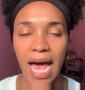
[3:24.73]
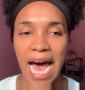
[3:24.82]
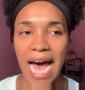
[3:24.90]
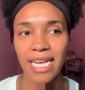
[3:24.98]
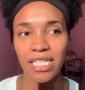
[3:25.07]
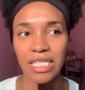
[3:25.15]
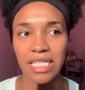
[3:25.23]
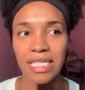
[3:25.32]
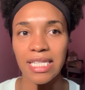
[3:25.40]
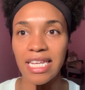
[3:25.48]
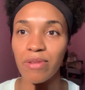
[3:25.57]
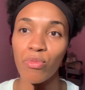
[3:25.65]
I just
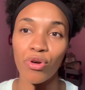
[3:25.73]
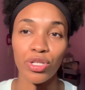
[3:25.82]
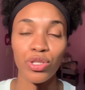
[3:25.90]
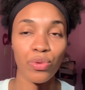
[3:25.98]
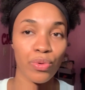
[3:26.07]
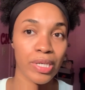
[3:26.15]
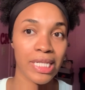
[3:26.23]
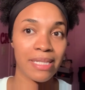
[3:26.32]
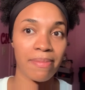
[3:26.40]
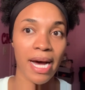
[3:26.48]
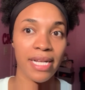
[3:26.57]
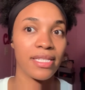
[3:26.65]
lean more towards
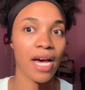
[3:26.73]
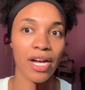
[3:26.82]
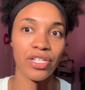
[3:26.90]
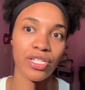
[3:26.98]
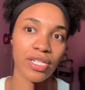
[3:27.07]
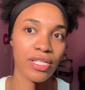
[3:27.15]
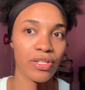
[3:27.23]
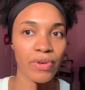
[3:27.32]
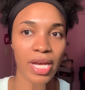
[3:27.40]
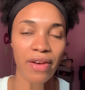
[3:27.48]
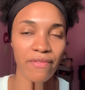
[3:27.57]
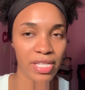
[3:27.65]
my Tatcha Silk
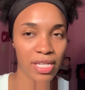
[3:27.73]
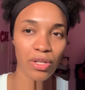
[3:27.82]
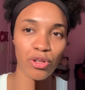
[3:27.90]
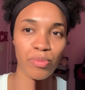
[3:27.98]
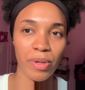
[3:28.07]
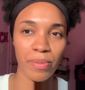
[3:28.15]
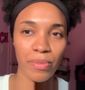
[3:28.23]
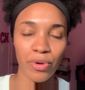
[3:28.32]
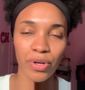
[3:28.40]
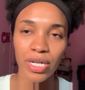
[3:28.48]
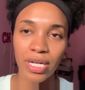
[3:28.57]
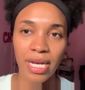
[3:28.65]
Canvas a little bit
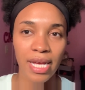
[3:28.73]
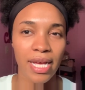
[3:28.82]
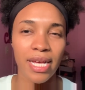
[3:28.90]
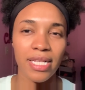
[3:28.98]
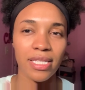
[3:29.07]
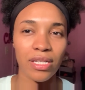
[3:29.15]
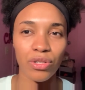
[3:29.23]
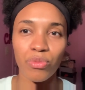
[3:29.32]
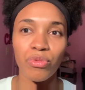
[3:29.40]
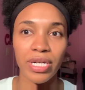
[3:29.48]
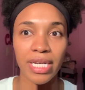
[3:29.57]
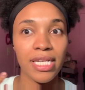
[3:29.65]
more. It's a little
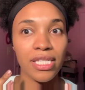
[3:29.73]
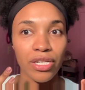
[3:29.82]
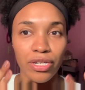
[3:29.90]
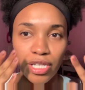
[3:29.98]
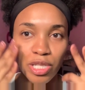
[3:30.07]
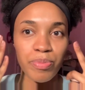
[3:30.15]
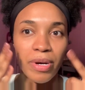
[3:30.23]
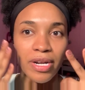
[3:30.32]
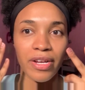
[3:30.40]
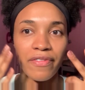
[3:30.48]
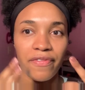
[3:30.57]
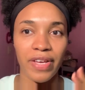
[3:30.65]
more easier to spread
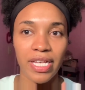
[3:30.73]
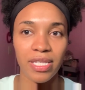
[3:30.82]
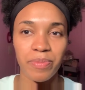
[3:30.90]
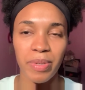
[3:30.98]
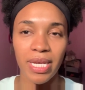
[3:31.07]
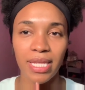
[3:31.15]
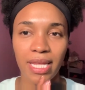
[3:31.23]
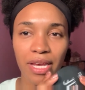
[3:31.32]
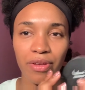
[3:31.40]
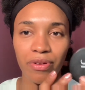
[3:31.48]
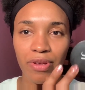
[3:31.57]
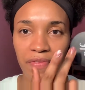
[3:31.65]
on your face, being that,
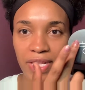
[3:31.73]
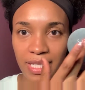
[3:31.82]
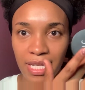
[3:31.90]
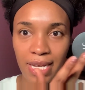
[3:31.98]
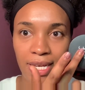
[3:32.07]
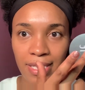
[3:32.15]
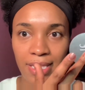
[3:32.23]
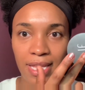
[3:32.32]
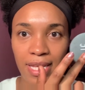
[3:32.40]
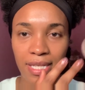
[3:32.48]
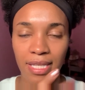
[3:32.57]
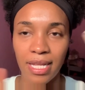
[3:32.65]
you know, you have to dig into
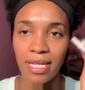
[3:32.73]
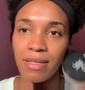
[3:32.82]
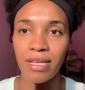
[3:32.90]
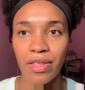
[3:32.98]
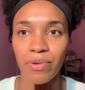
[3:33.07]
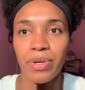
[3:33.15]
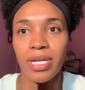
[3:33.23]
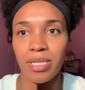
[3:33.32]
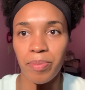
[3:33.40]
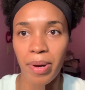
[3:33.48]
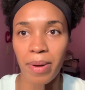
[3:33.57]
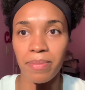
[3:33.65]
this, and the other one is a
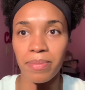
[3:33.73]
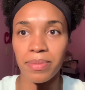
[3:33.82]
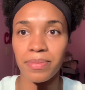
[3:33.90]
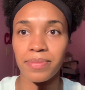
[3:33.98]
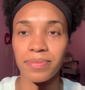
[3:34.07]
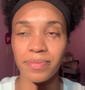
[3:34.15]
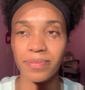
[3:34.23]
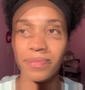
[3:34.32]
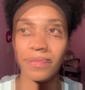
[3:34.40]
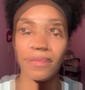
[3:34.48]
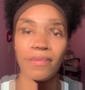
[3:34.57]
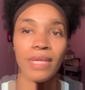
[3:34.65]
pump.
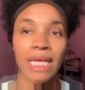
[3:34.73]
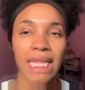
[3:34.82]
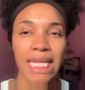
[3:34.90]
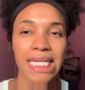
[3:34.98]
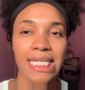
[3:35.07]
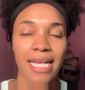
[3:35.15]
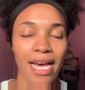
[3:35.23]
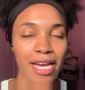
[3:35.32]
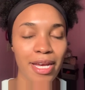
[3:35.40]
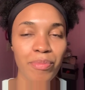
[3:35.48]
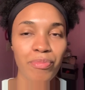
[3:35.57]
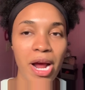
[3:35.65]
The
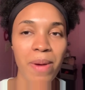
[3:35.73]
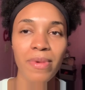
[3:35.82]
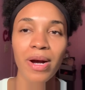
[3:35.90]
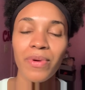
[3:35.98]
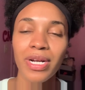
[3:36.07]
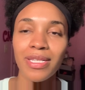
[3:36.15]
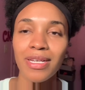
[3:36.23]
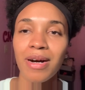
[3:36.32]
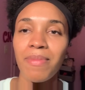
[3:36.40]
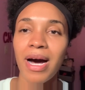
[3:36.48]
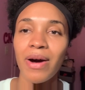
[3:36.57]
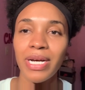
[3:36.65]
second primer I want to talk
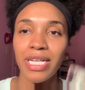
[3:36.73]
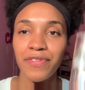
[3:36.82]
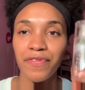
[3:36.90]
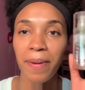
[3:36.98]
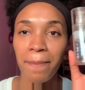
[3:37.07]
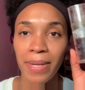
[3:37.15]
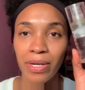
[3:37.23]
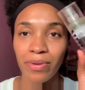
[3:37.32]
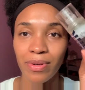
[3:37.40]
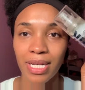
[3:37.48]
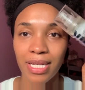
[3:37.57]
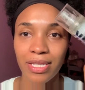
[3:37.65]
about is from
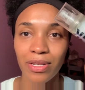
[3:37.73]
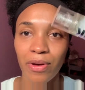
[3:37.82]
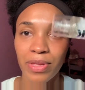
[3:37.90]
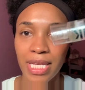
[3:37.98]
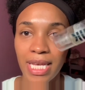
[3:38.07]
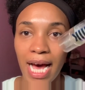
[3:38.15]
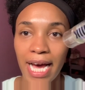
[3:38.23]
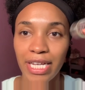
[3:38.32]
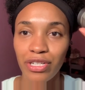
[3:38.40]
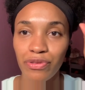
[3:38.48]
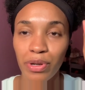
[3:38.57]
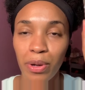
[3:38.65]
Milk. It's called the
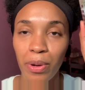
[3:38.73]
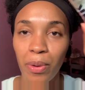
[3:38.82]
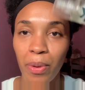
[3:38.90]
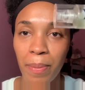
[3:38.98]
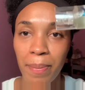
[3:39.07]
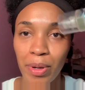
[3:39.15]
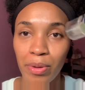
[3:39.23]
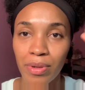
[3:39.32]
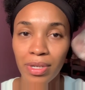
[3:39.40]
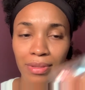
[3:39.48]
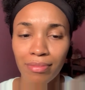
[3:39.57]
Hydro Milk